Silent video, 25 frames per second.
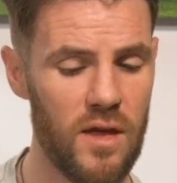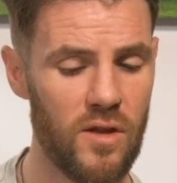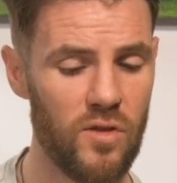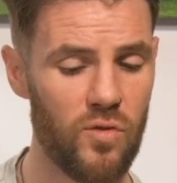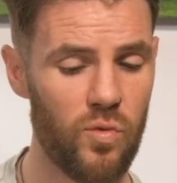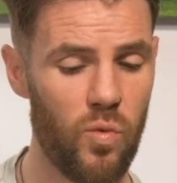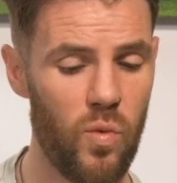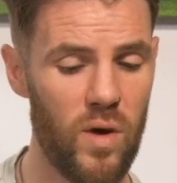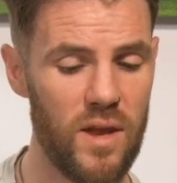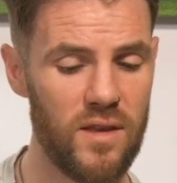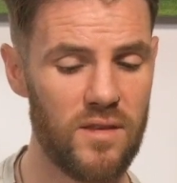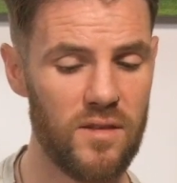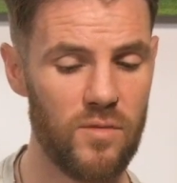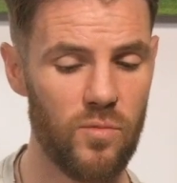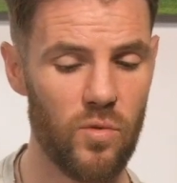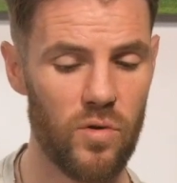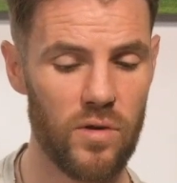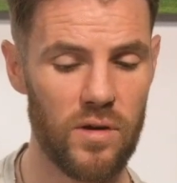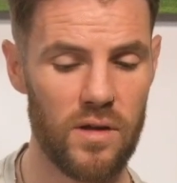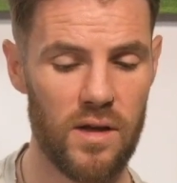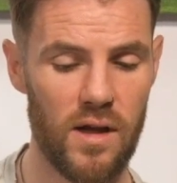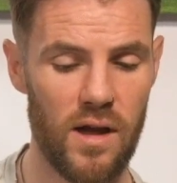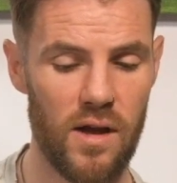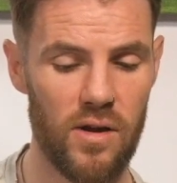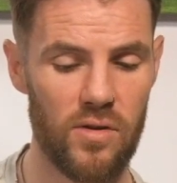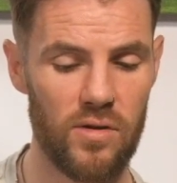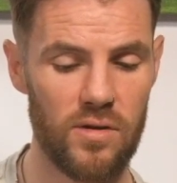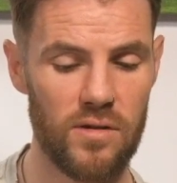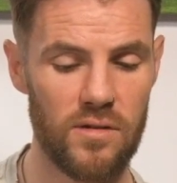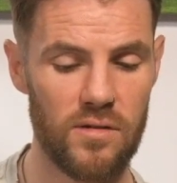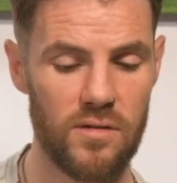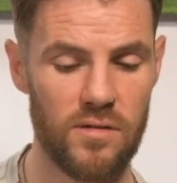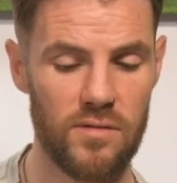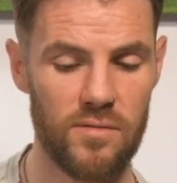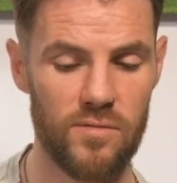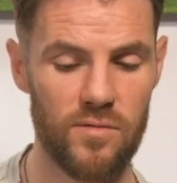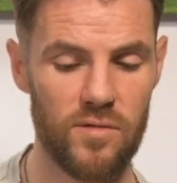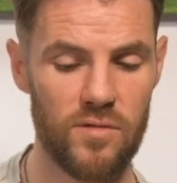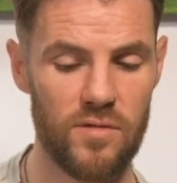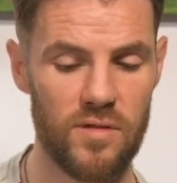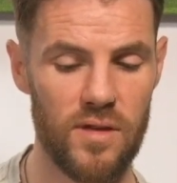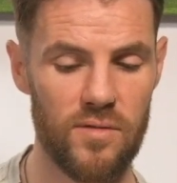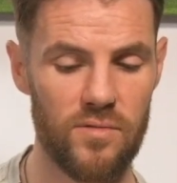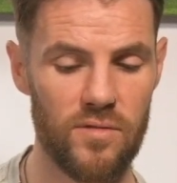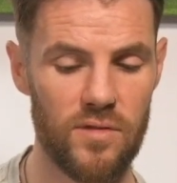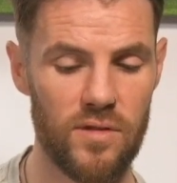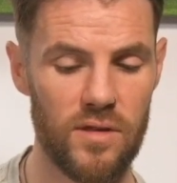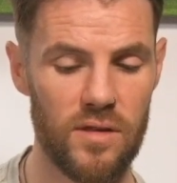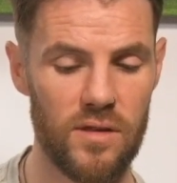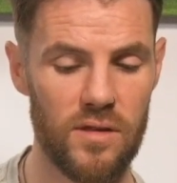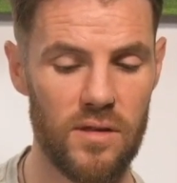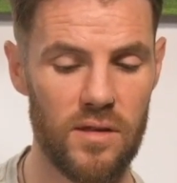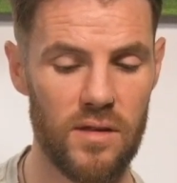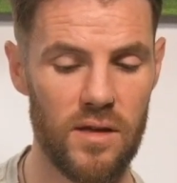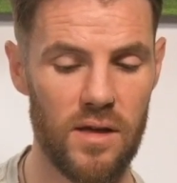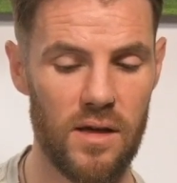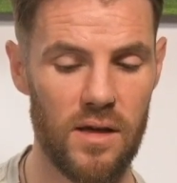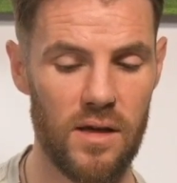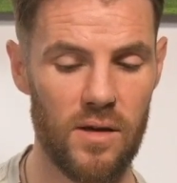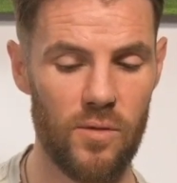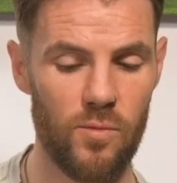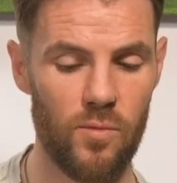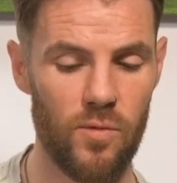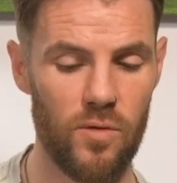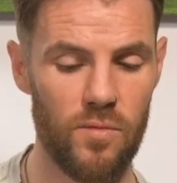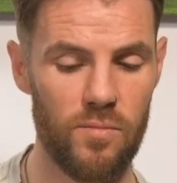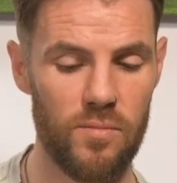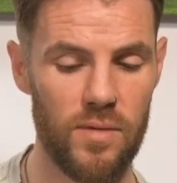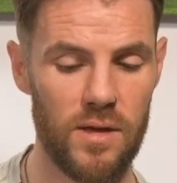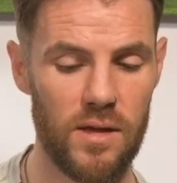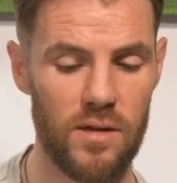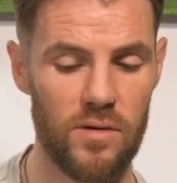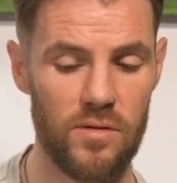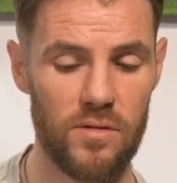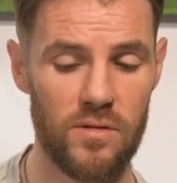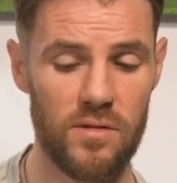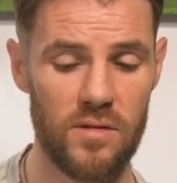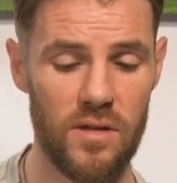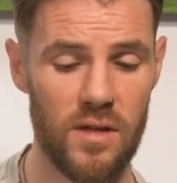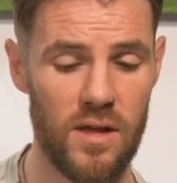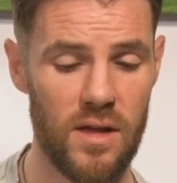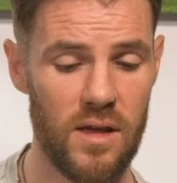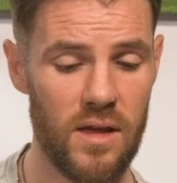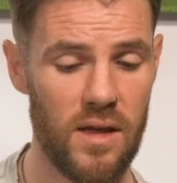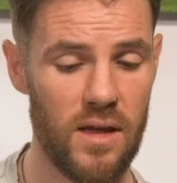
twenty-one carries for seventy-one meters.